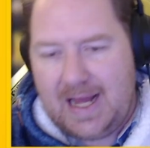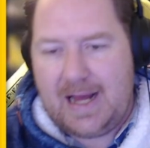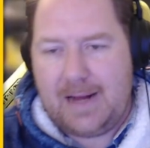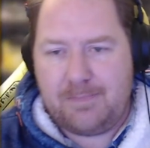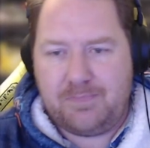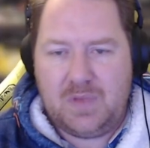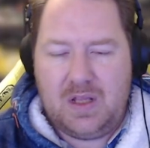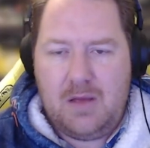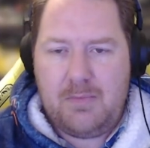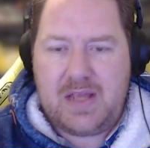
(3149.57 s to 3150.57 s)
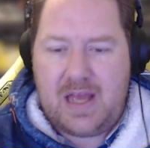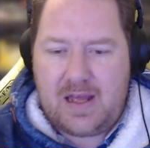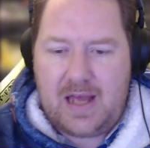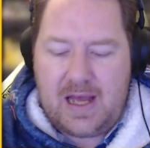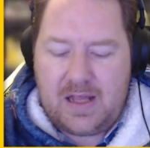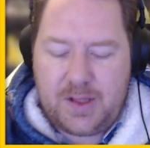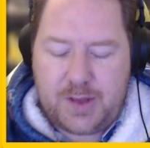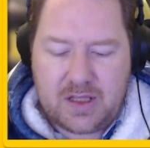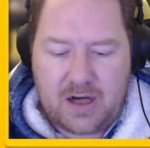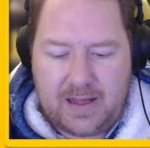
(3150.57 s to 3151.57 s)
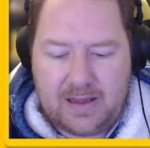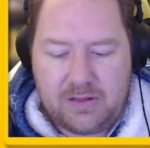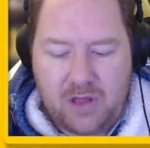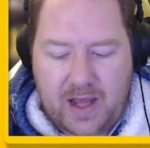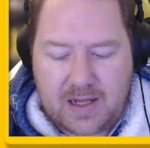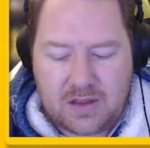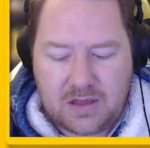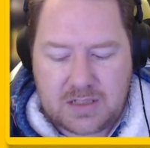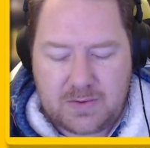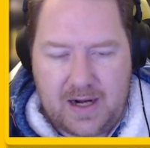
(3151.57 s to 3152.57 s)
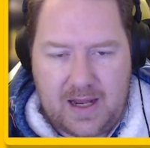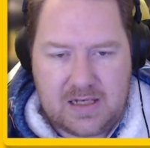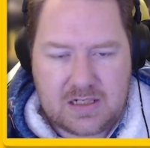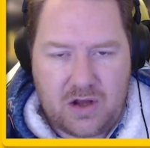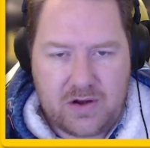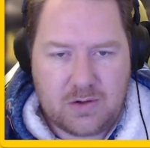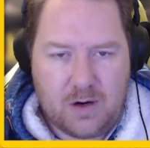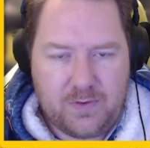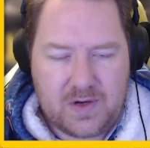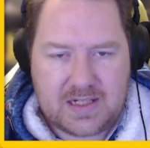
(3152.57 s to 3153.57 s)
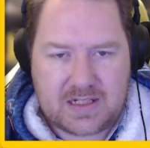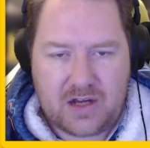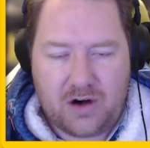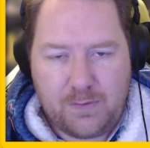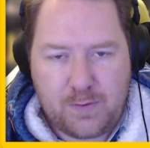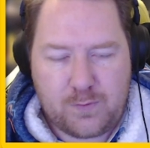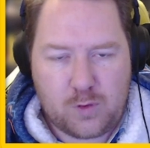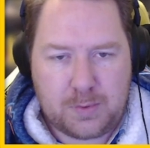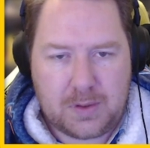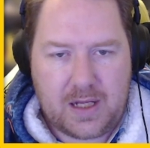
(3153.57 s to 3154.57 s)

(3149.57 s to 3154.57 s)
But yeah, the thing that I like that this one is going to offer is it's going to offer full